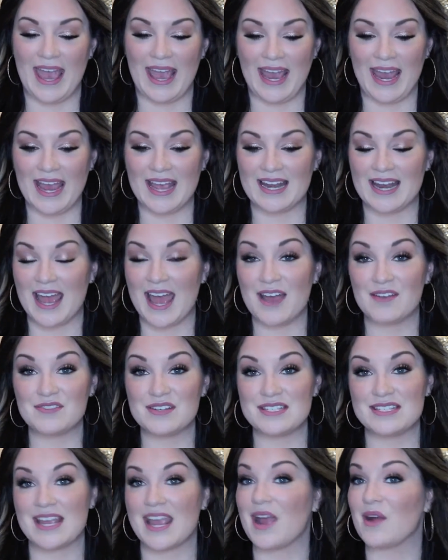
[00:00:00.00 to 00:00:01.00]
And I have
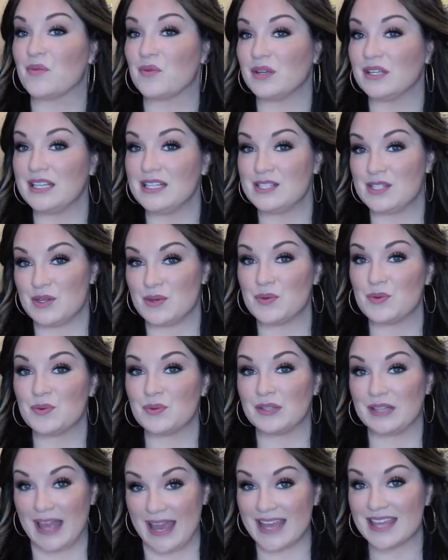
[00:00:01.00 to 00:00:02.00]
to say I really
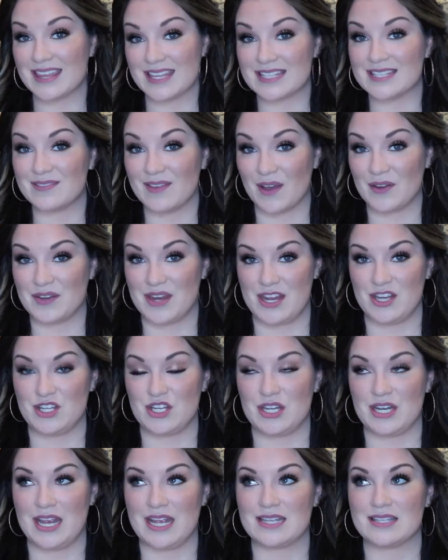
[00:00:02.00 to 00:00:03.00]
do like this
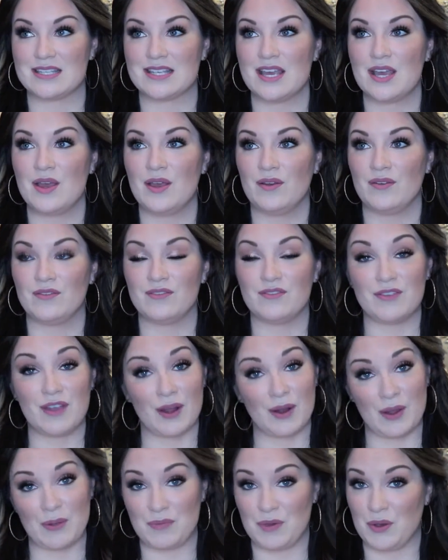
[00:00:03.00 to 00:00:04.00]
foundation. It's
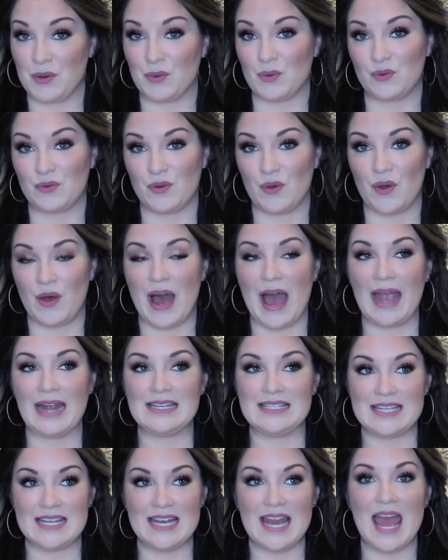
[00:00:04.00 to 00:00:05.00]
very beautiful. I
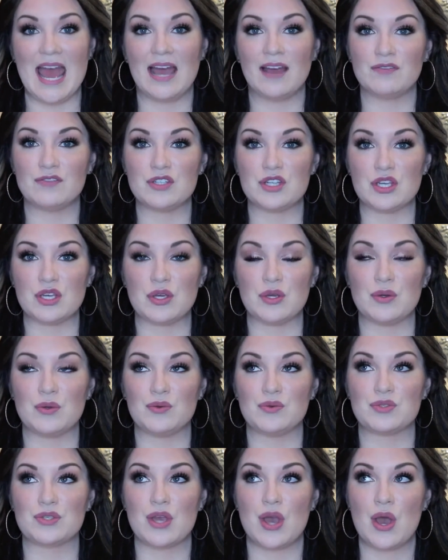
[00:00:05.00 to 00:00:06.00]
did have to
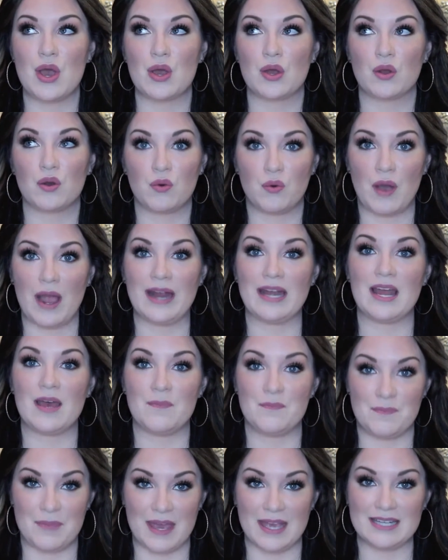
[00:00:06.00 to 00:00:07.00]
use quite a
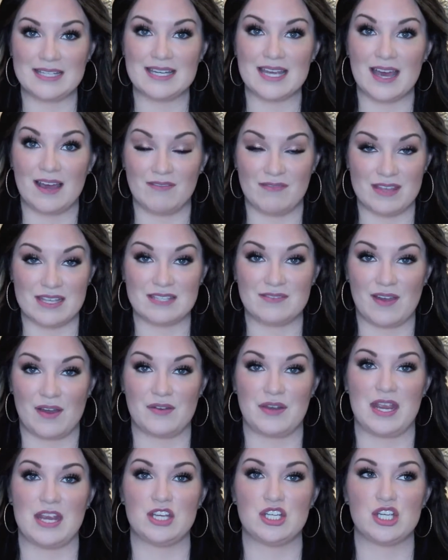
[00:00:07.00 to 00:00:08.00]
bit of this
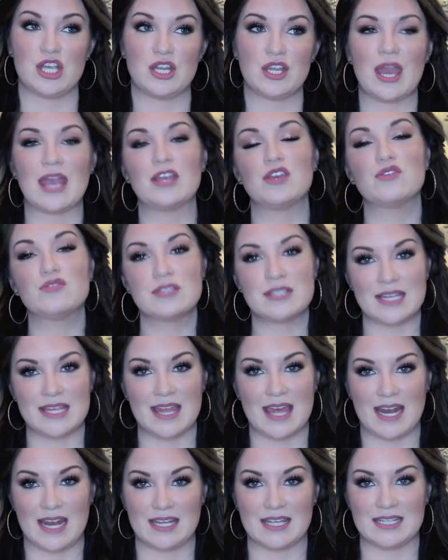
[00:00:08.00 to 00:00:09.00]
foundation, and you'll see
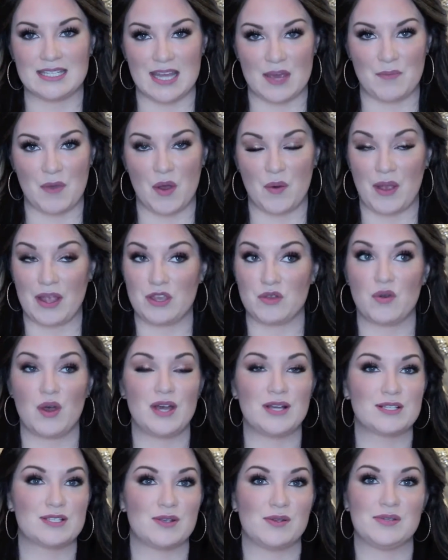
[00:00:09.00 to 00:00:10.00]
that in the demo, and you'll
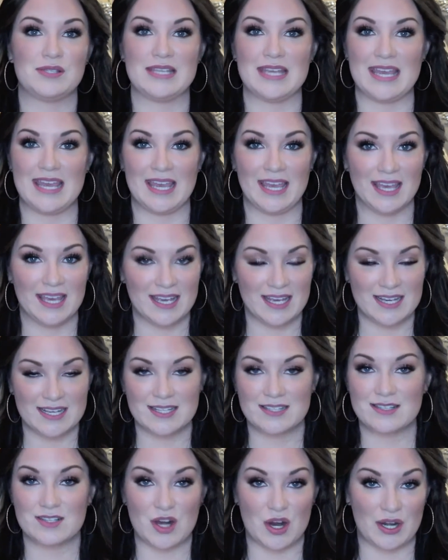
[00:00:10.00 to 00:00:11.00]
also see
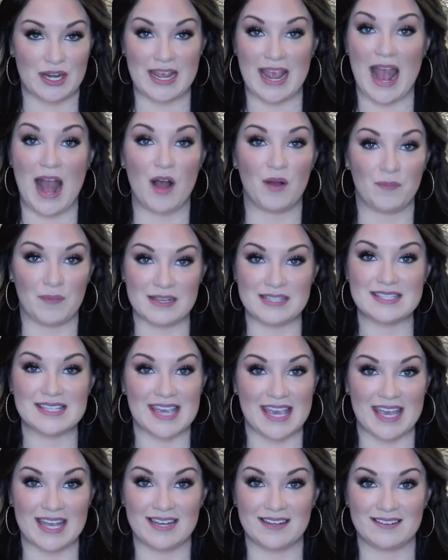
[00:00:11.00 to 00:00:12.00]
starting out my
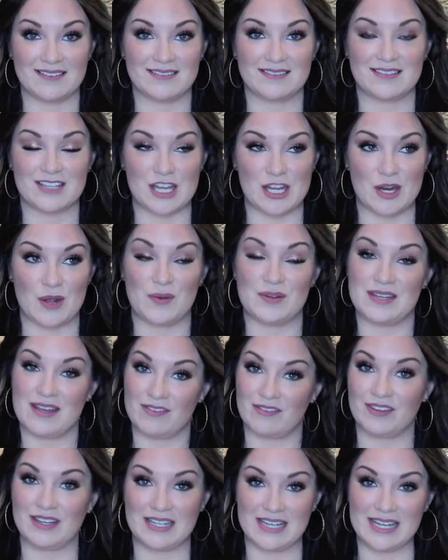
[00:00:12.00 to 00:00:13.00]
skin, you know, it
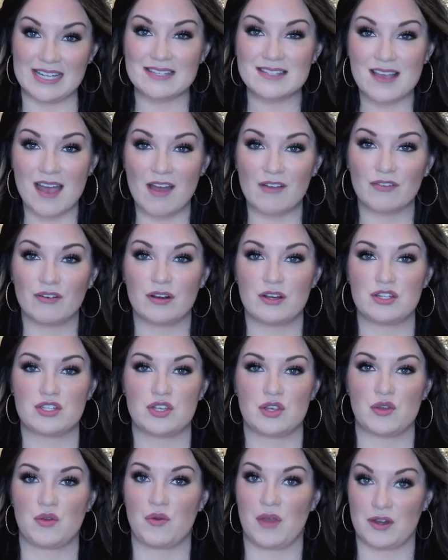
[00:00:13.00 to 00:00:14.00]
definitely needs coverage,
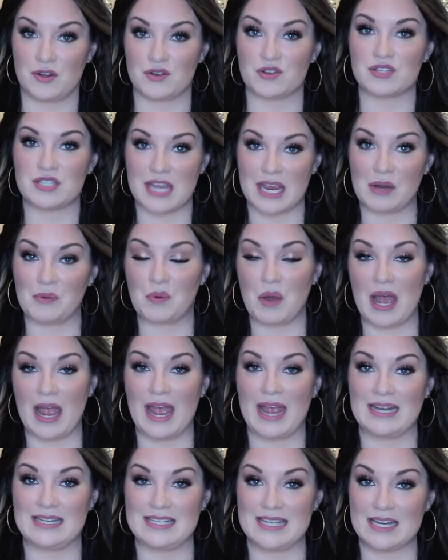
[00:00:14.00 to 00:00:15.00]
so you'll understand why
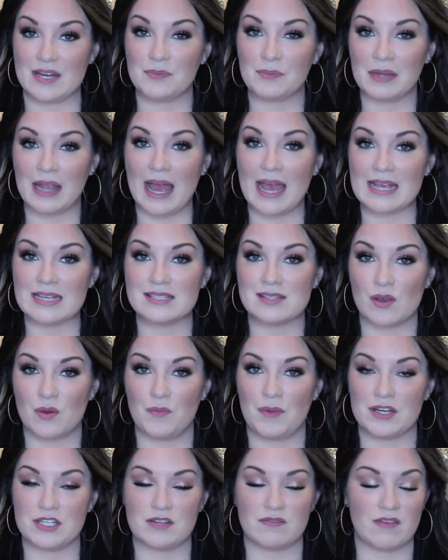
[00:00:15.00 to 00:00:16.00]
I did apply so
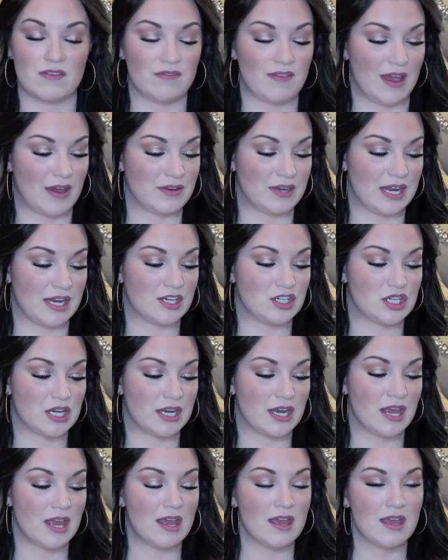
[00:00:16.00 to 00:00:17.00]
much of the foundation.